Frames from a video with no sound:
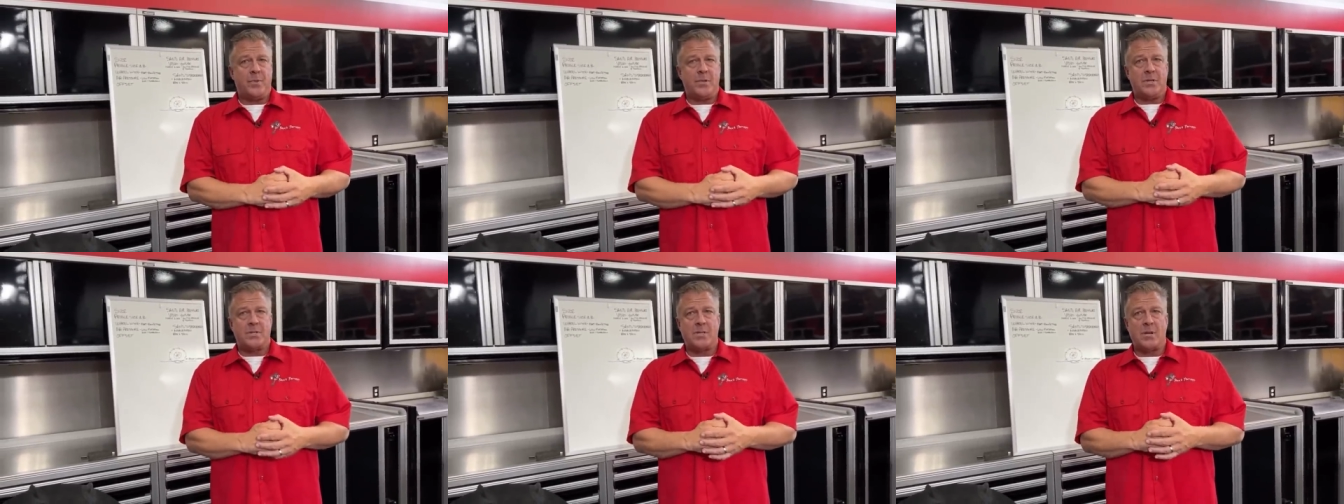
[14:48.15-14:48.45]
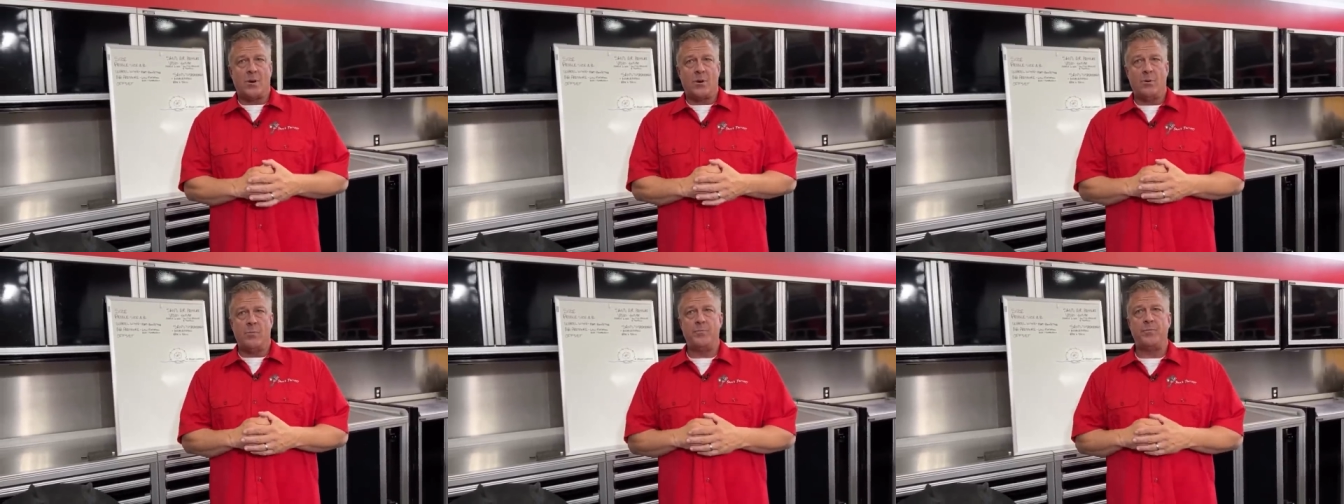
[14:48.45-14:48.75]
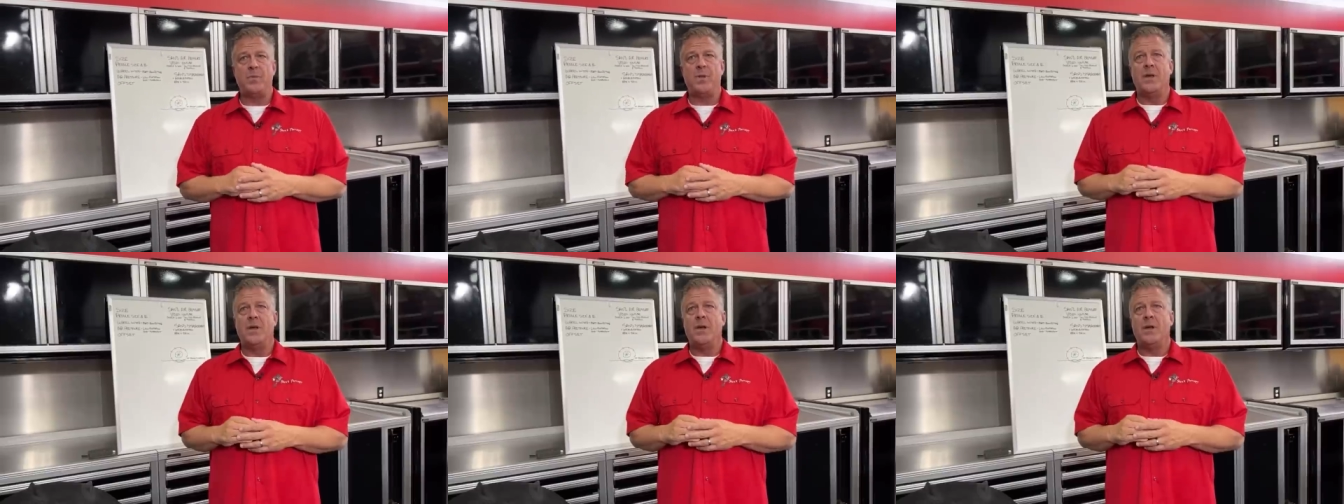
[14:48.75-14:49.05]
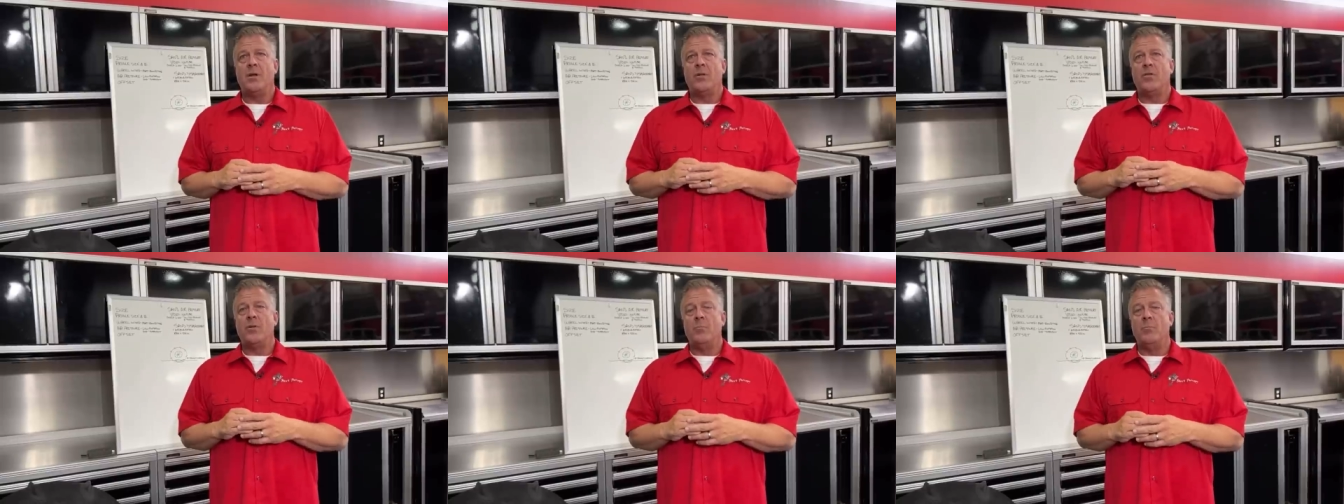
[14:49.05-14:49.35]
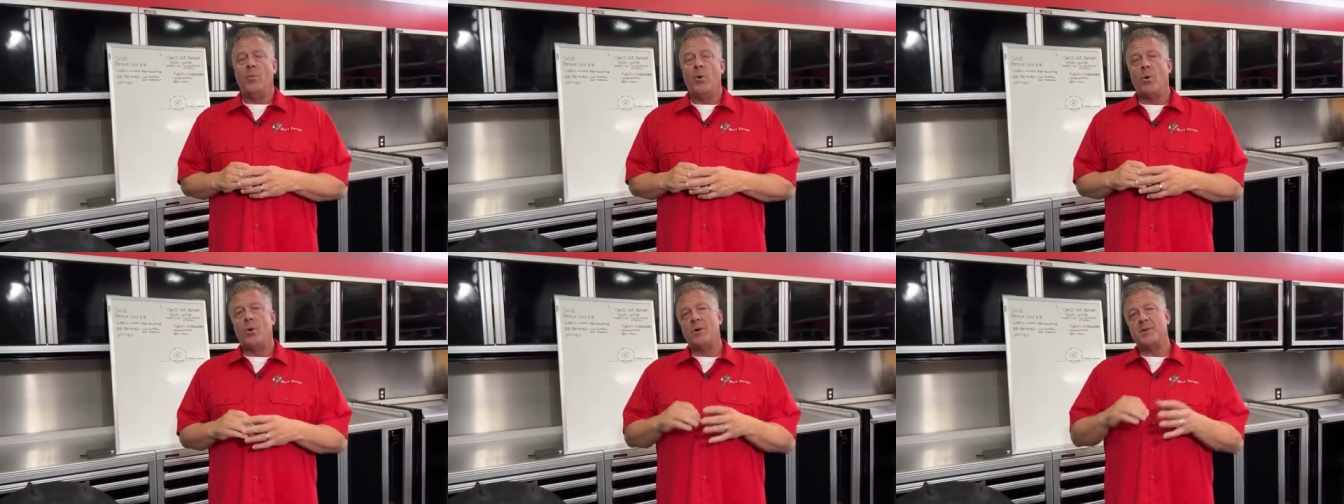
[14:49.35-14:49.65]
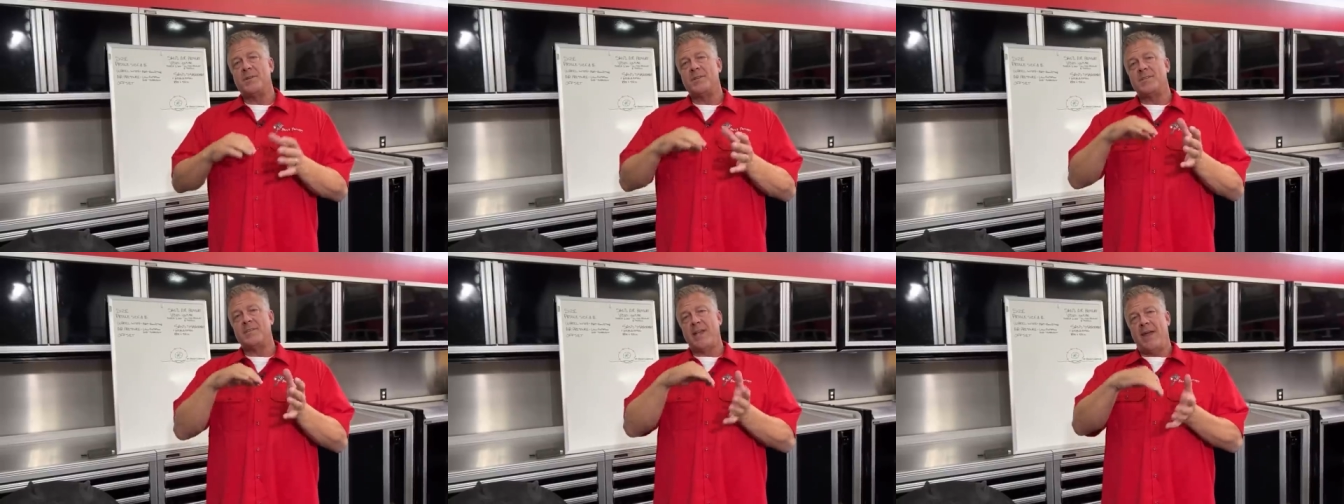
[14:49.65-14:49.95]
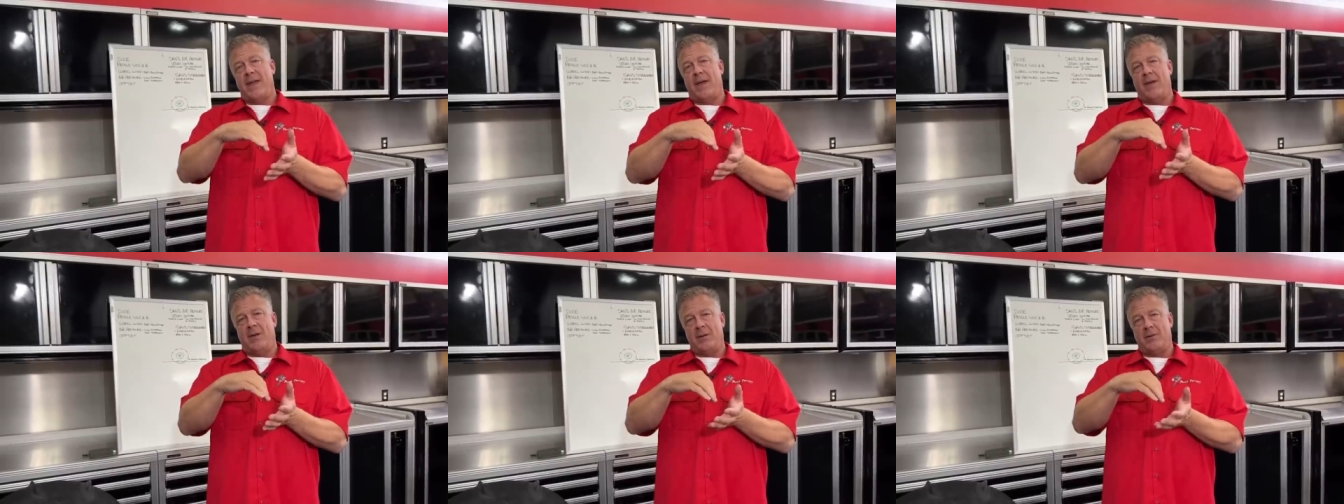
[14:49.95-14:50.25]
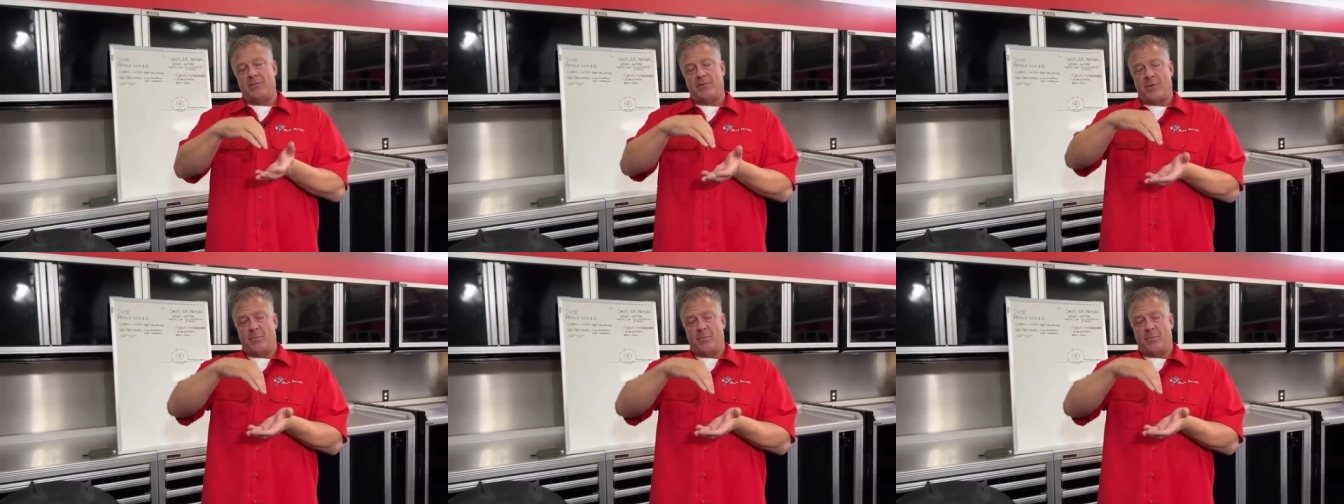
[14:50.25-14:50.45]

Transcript: So the more sand